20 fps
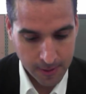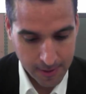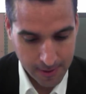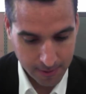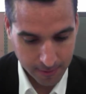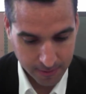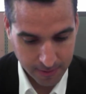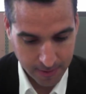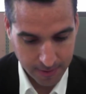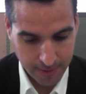
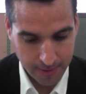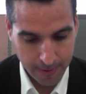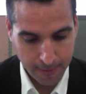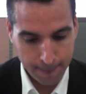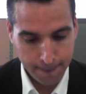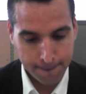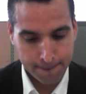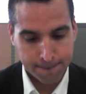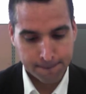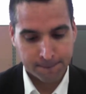Okay,
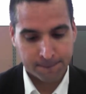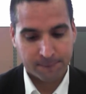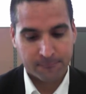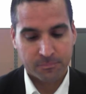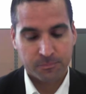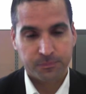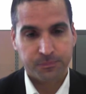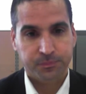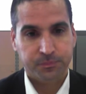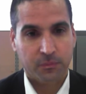
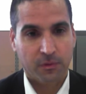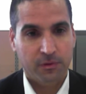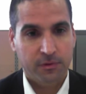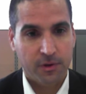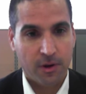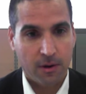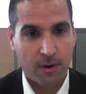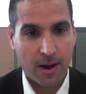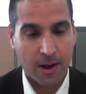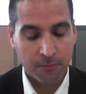so
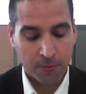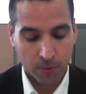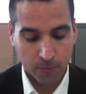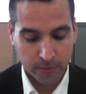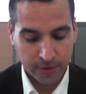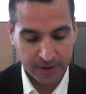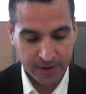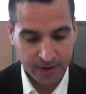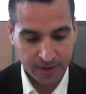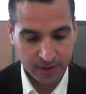I will
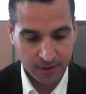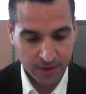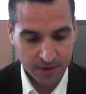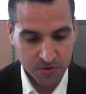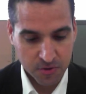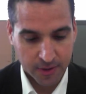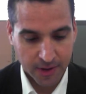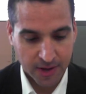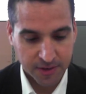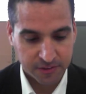read and
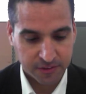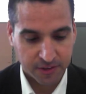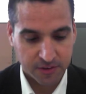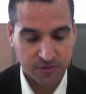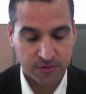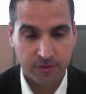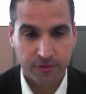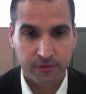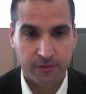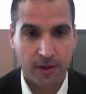you guys can
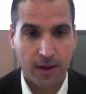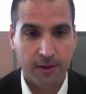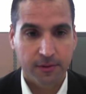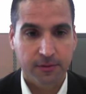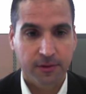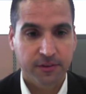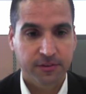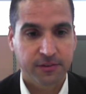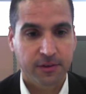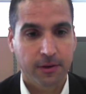just uh,
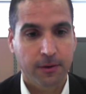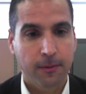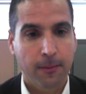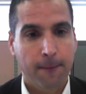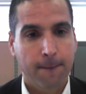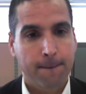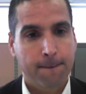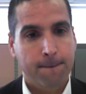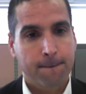listen.